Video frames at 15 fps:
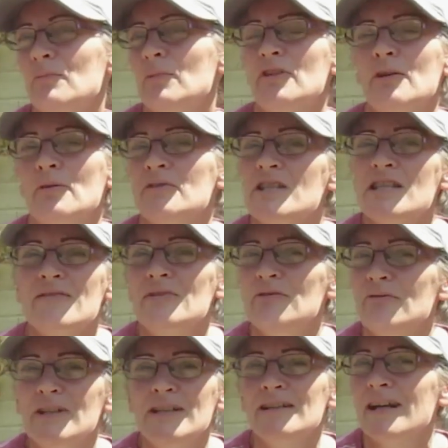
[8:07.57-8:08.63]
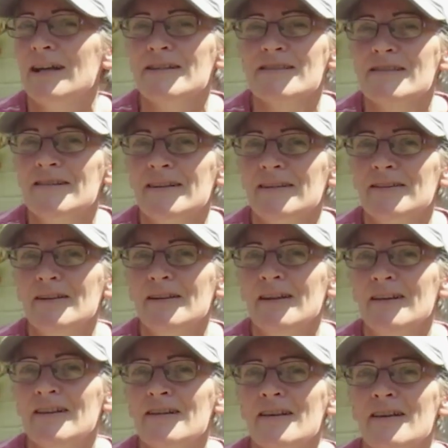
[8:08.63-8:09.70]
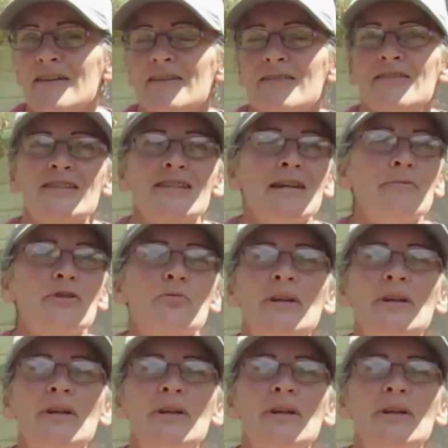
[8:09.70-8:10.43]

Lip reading: without even realising it. The same as